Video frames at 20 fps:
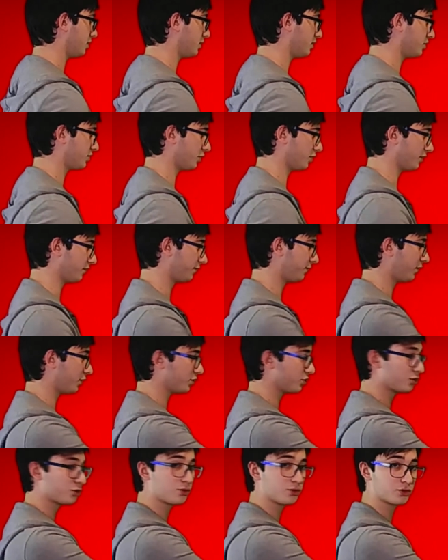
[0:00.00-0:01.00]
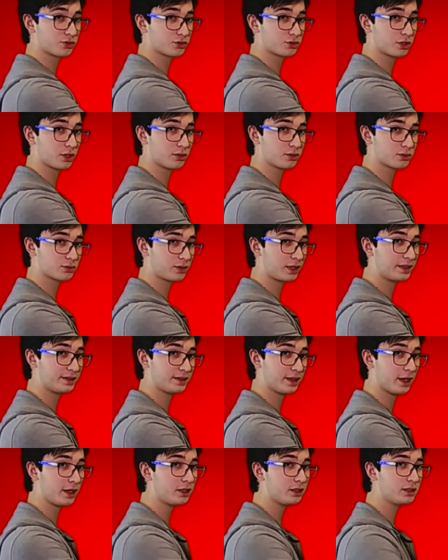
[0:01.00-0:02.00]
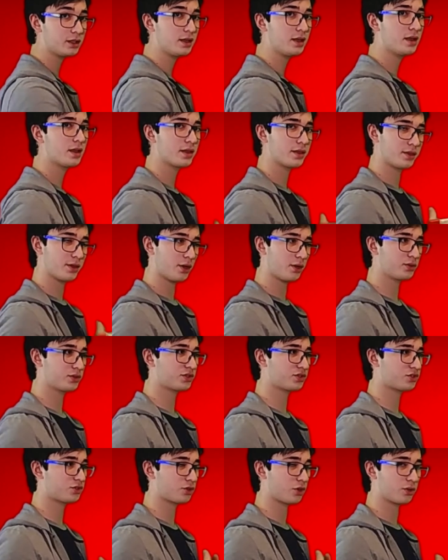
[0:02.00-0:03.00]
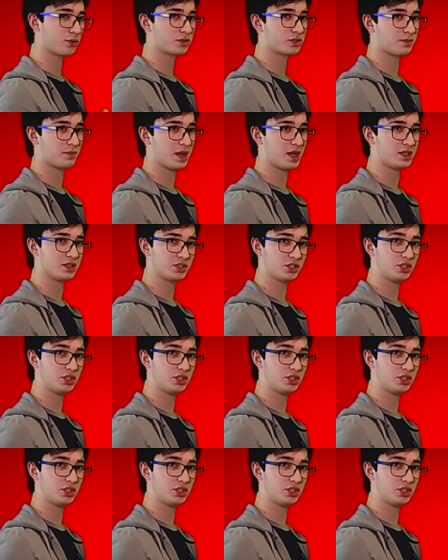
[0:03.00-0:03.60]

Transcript: So the first two strokes right there, those strokes meant